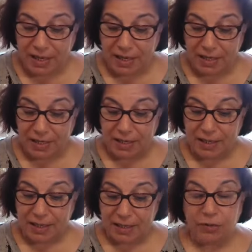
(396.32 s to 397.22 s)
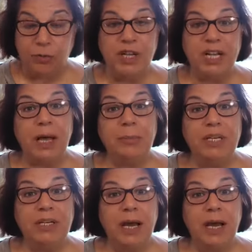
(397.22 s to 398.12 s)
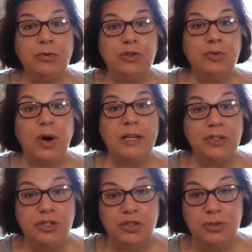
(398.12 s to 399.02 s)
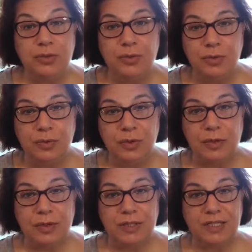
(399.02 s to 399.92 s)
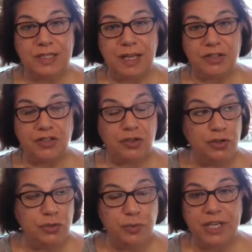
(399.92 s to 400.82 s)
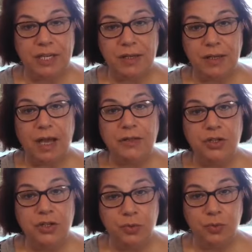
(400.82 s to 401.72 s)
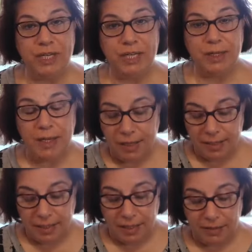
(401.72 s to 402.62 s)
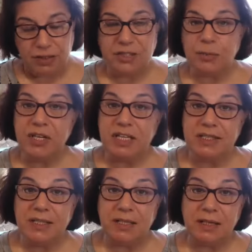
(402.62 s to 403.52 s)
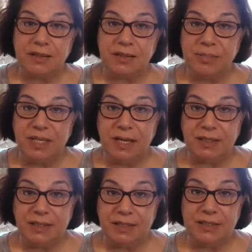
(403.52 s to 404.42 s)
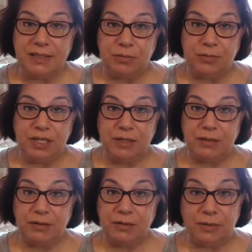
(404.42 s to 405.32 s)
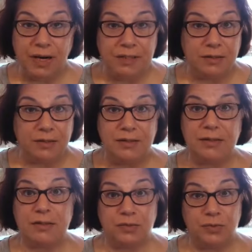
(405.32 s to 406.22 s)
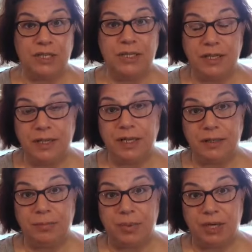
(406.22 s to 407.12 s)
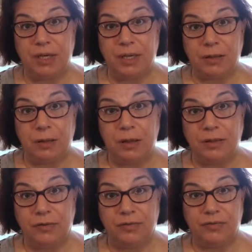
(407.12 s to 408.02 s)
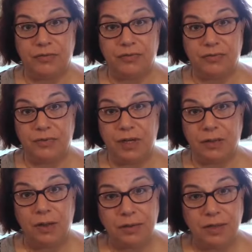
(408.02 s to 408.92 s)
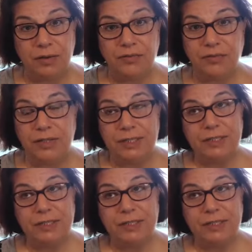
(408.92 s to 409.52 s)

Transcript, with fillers: uh, we come in now to a new stage, a new week, a new week. And this week is not gonna be an easy week, right? This is really gonna bring a lot of a lot of